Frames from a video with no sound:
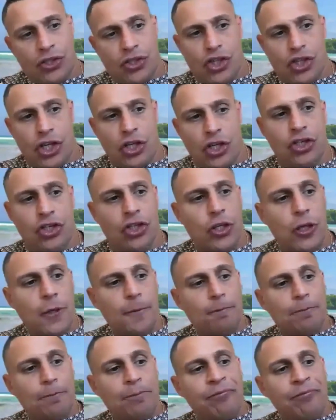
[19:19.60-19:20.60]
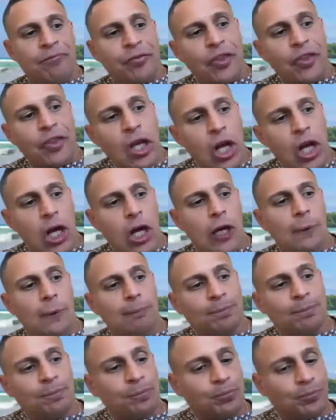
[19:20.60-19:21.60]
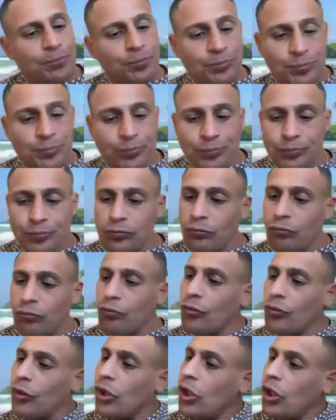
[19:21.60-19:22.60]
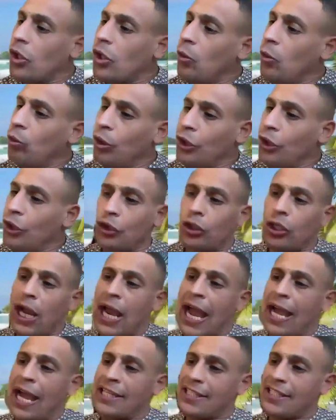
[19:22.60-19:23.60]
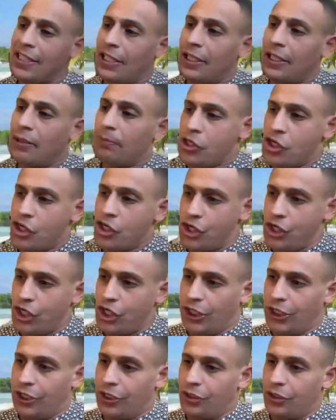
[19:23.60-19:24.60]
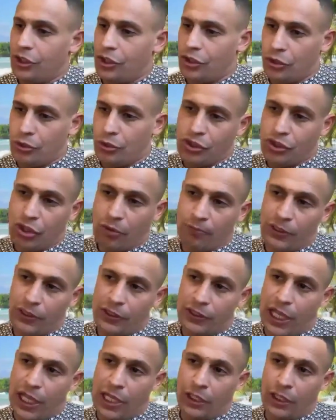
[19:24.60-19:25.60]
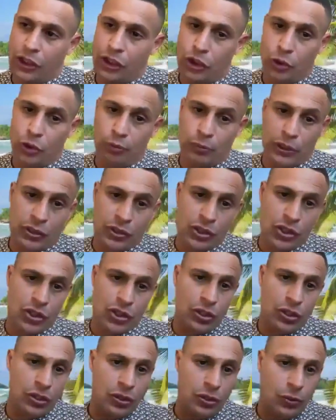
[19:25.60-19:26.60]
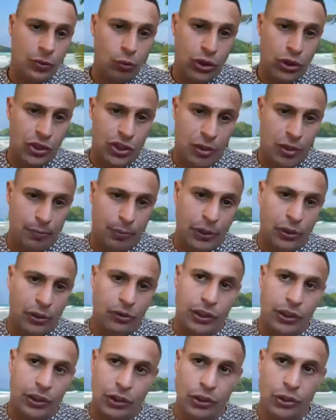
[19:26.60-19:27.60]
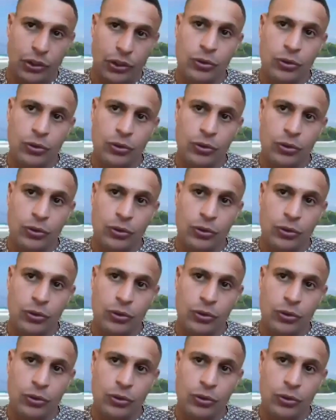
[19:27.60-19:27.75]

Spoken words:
just um when you're asking a machine to do something that humans would typically do.